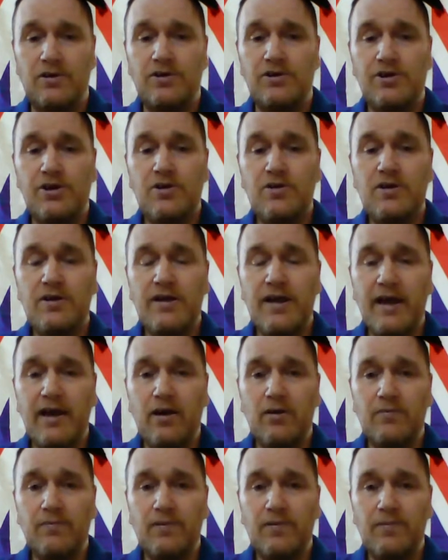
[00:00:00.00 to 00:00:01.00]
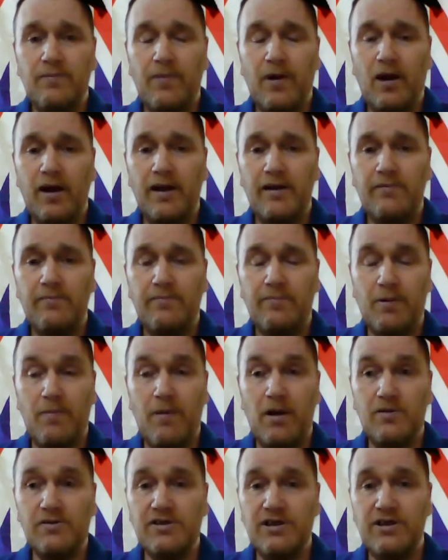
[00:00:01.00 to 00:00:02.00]
You can help by
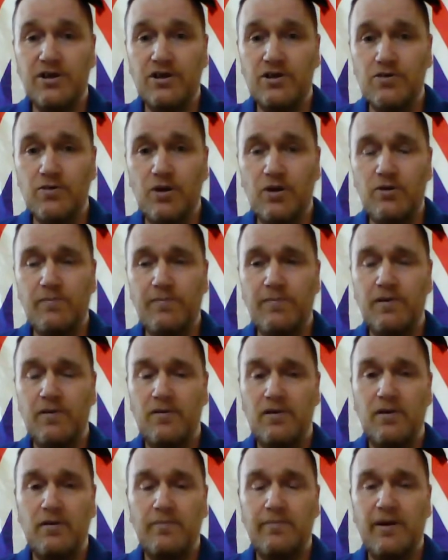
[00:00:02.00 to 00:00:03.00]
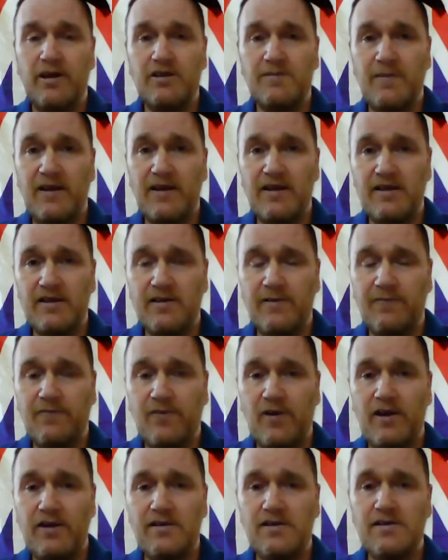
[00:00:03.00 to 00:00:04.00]
promoting the group, by speaking to
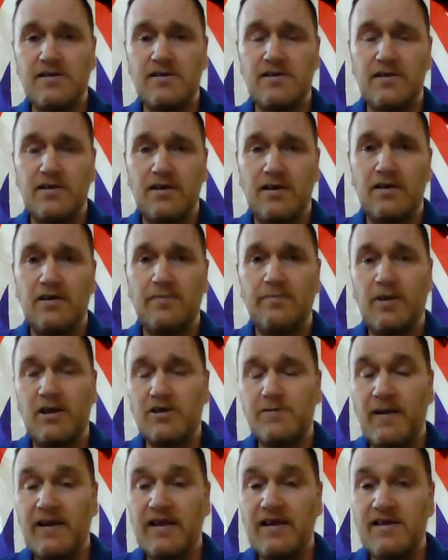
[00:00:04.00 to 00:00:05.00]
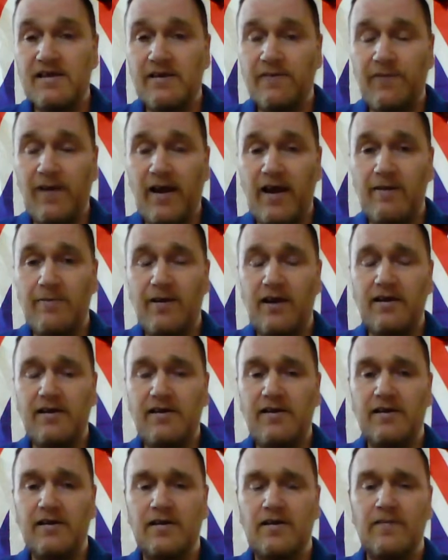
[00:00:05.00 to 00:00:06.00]
friends, by speaking to
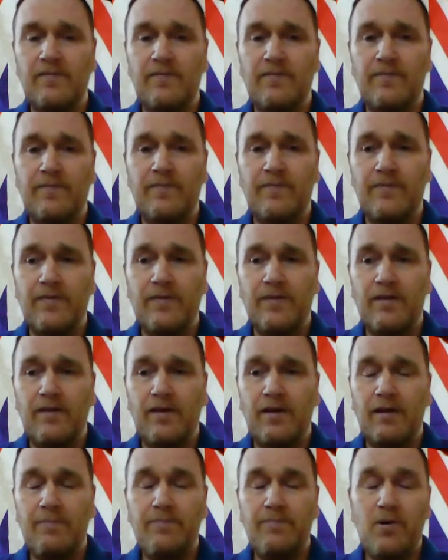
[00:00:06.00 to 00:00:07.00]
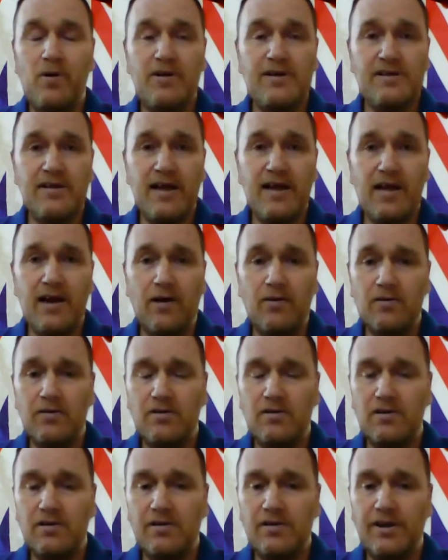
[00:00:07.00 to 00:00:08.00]
family, and pointing out
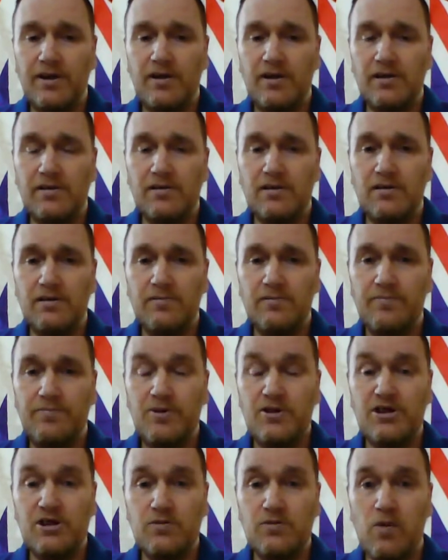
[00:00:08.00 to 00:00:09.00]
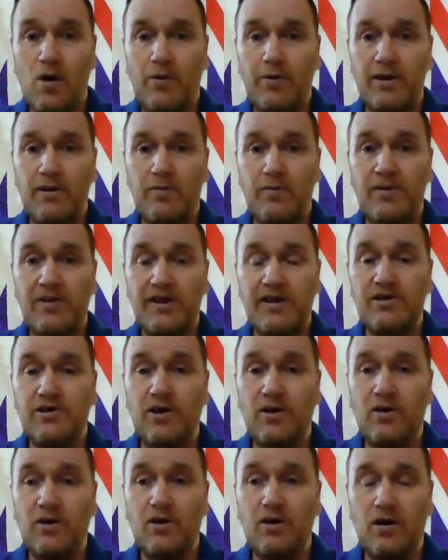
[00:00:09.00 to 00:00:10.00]
that
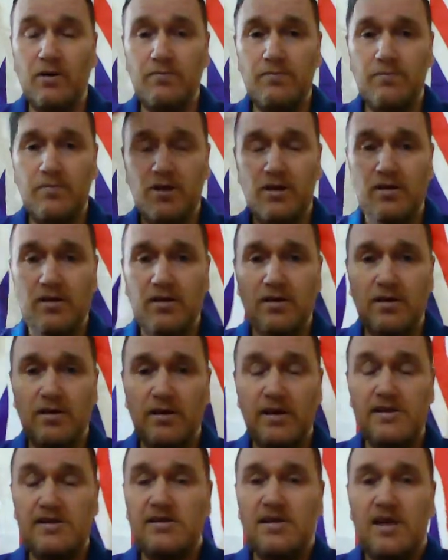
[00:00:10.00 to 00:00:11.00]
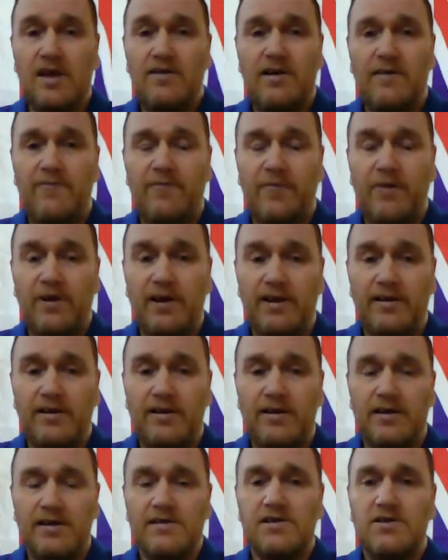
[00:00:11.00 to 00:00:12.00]
BritishWarriorWithin.com is totally free.
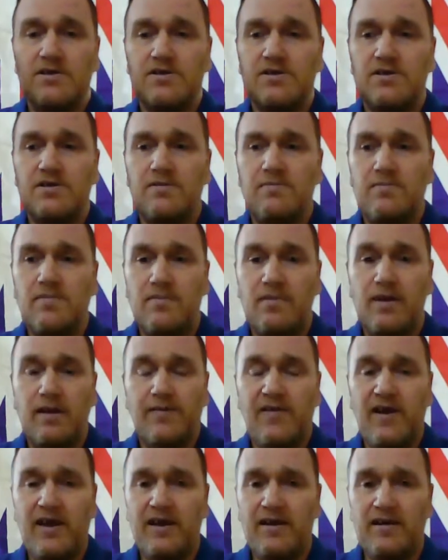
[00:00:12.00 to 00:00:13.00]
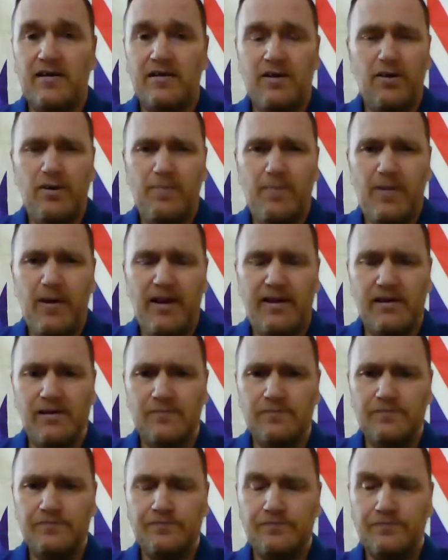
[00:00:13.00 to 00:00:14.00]
It doesn't cost them a thing, not a bean.